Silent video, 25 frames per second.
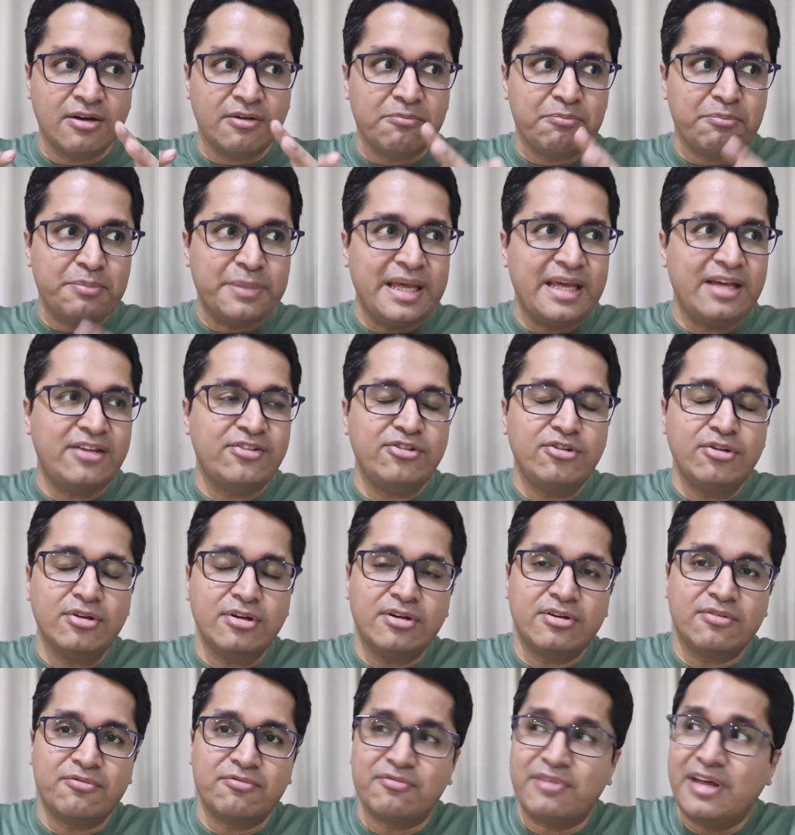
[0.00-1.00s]
makes
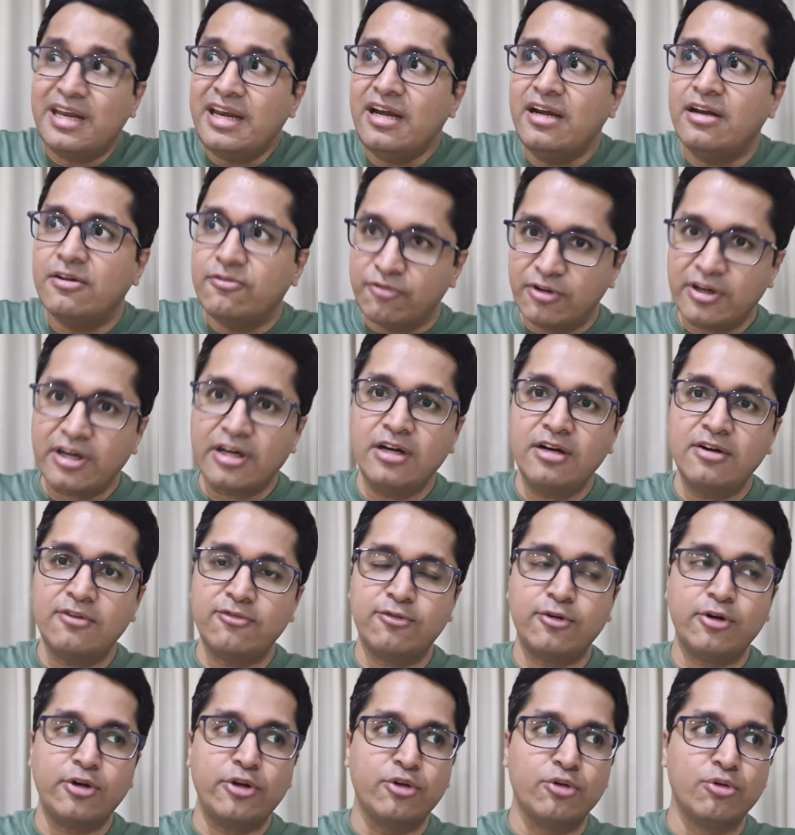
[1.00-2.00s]
it very difficult
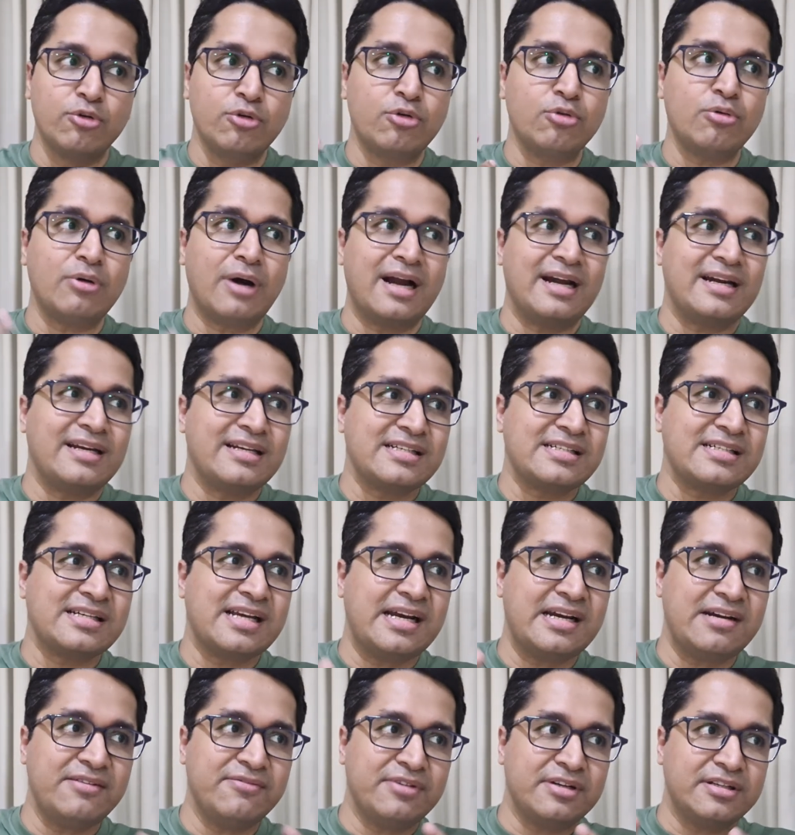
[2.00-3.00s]
for you to
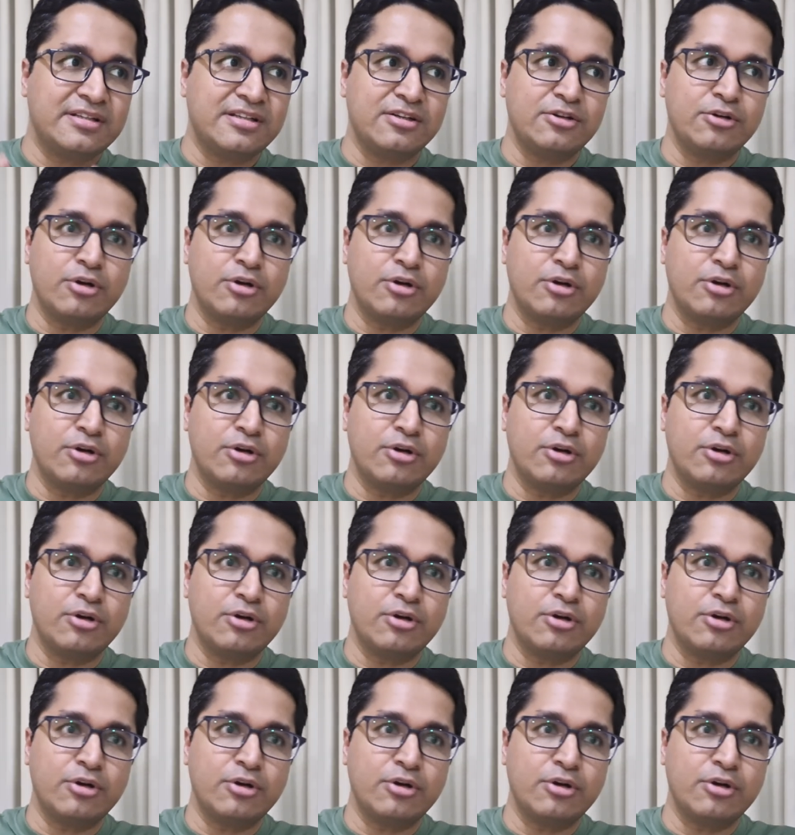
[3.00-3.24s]
understand whether